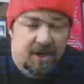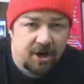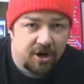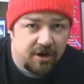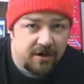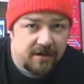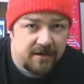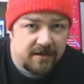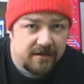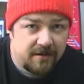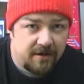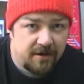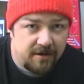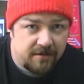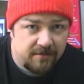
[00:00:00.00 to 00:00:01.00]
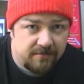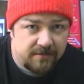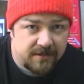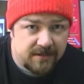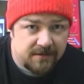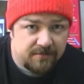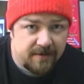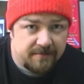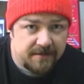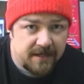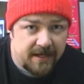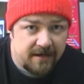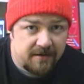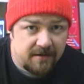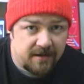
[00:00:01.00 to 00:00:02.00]
Kurt? Kurt owns this
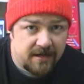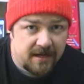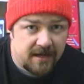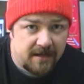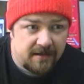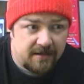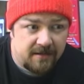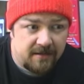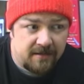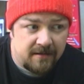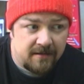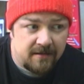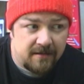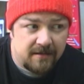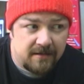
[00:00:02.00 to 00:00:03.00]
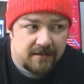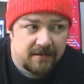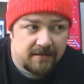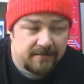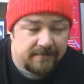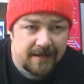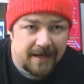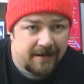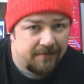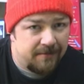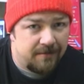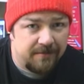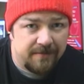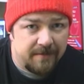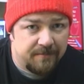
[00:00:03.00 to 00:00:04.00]
website. Kurt Kun? I don't
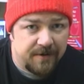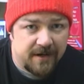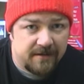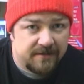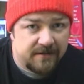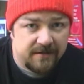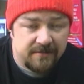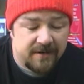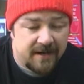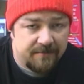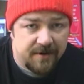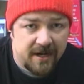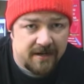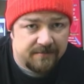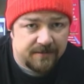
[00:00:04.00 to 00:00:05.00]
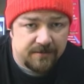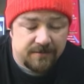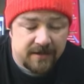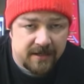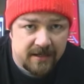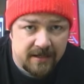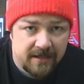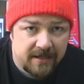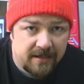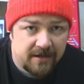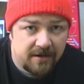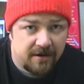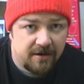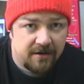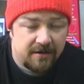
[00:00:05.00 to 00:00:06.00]
know if I'm pronouncing your name right. I'm sorry.
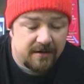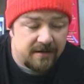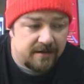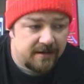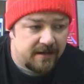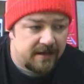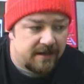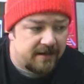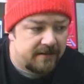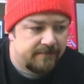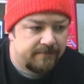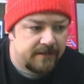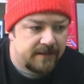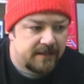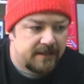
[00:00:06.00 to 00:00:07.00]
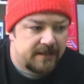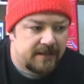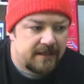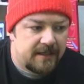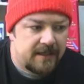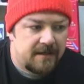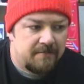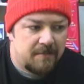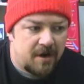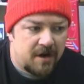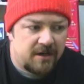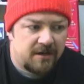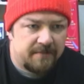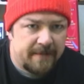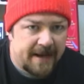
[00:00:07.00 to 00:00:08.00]
Kurt.
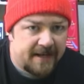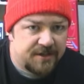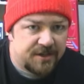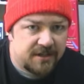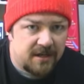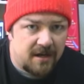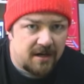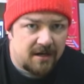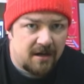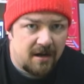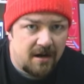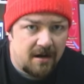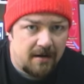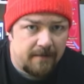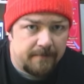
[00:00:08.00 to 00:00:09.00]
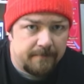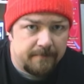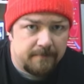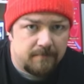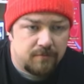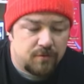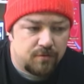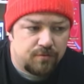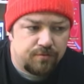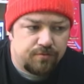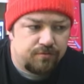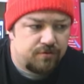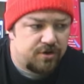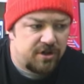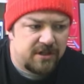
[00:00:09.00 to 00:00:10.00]
Modelermagic.com.
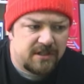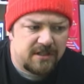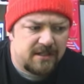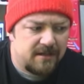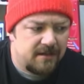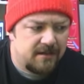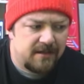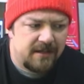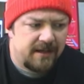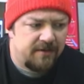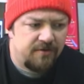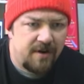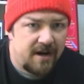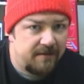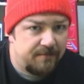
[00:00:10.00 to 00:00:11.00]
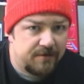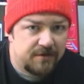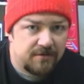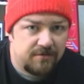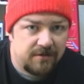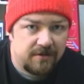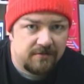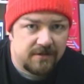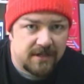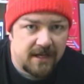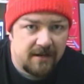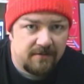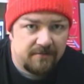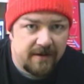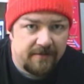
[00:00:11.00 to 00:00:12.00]
Just incredible studio
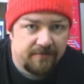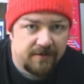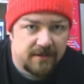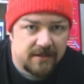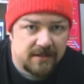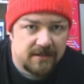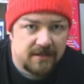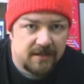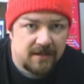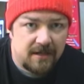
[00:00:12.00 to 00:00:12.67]
scale reference.